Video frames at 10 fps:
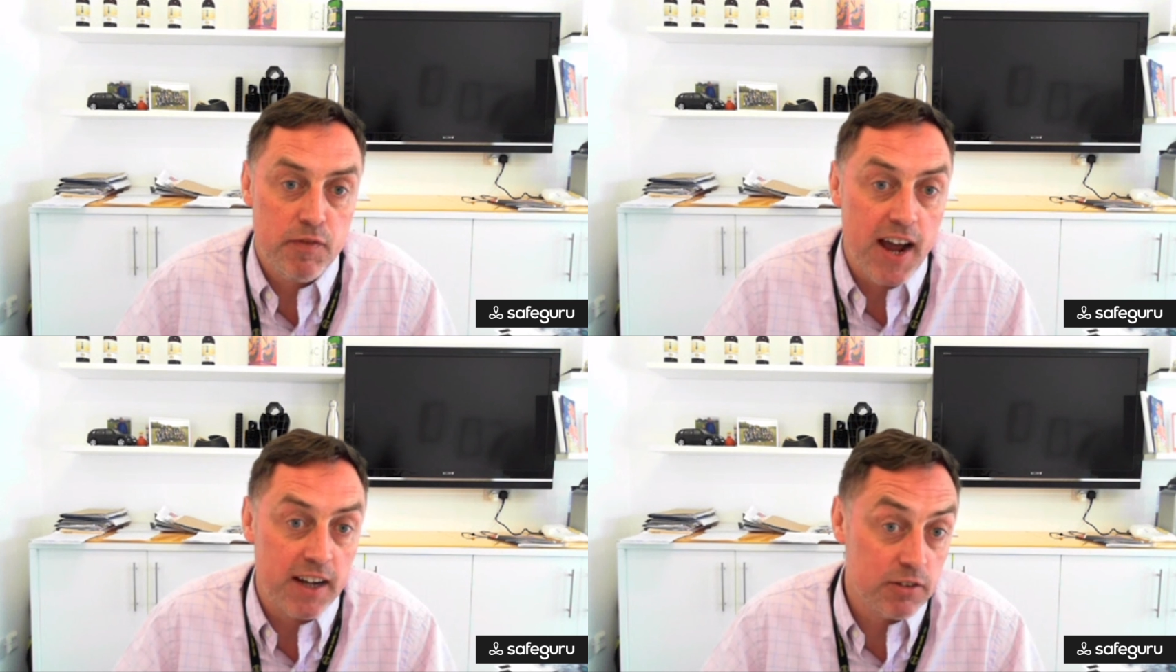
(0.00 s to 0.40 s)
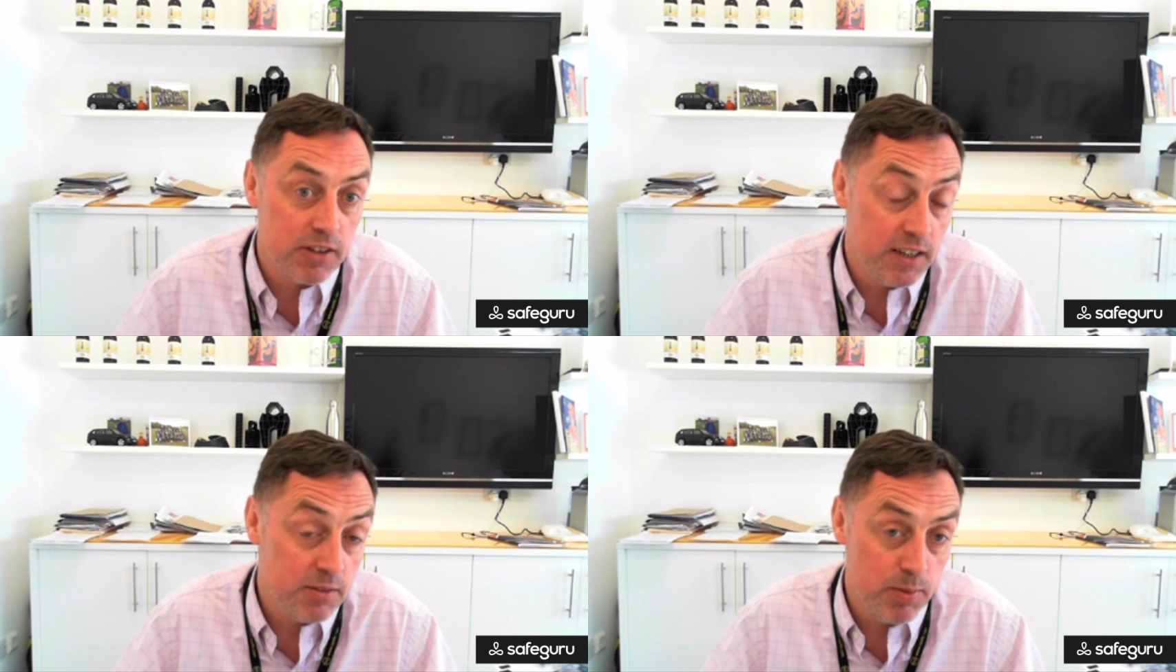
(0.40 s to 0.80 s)
and the
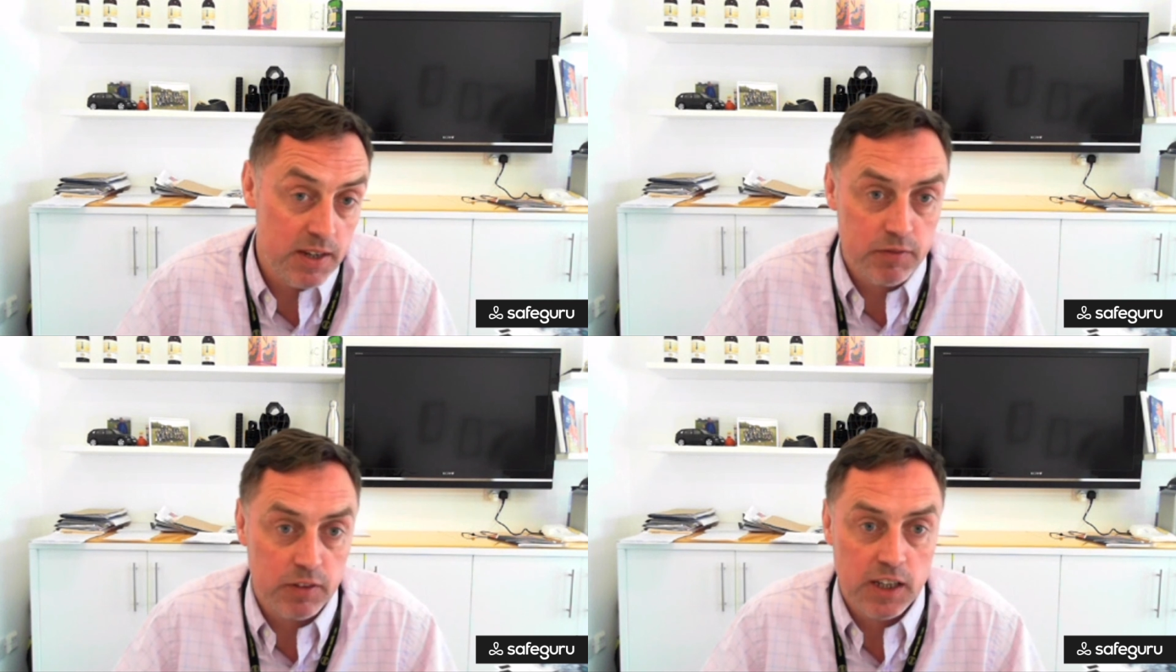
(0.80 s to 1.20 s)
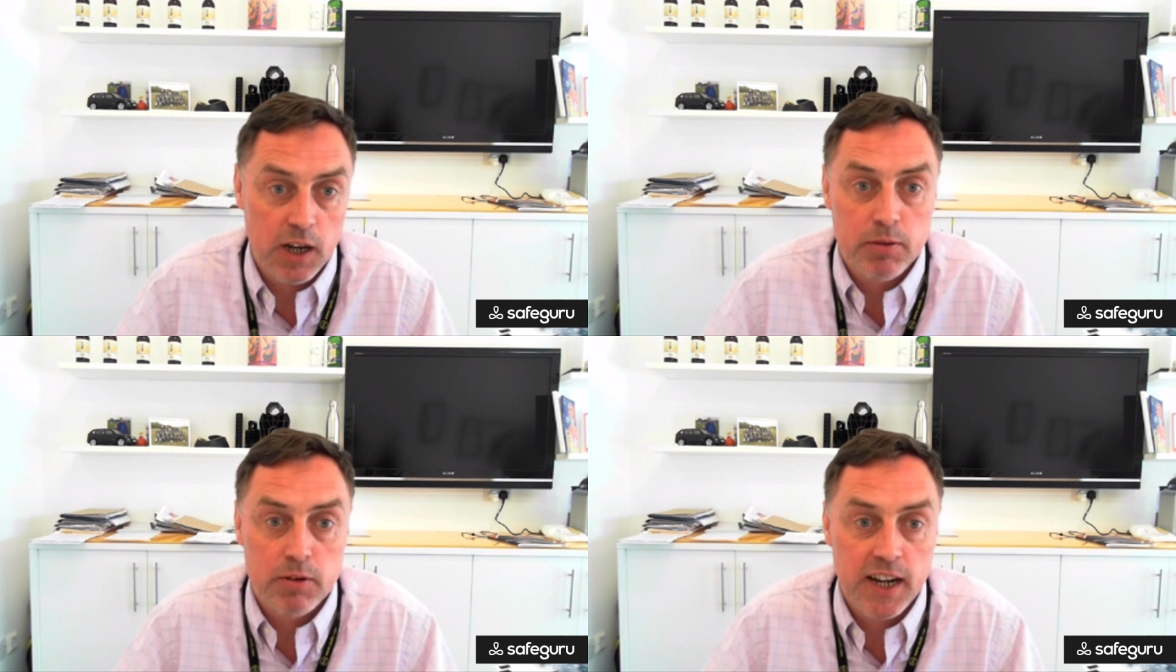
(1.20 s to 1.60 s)
factory has
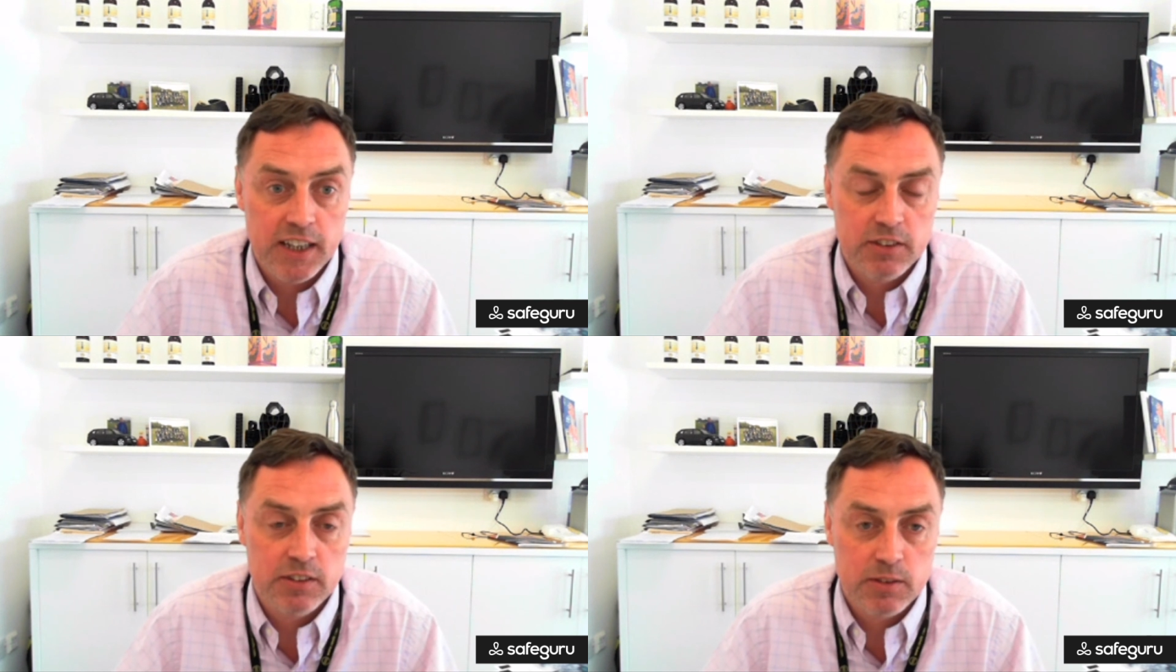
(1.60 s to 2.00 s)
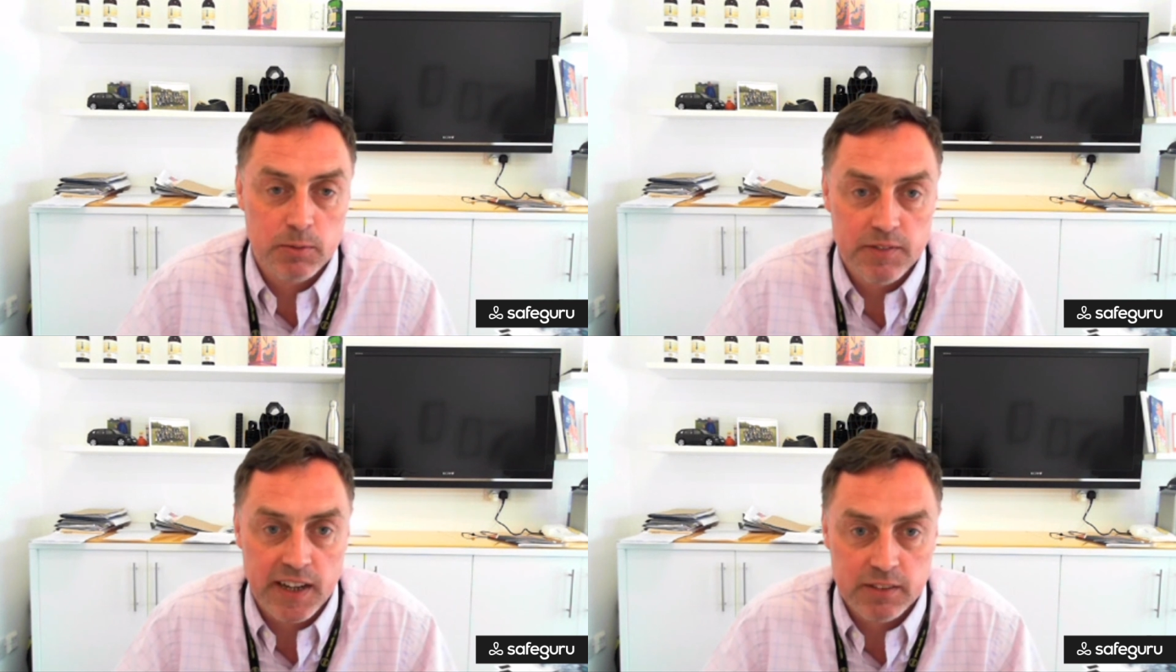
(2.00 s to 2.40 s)
been fully operational.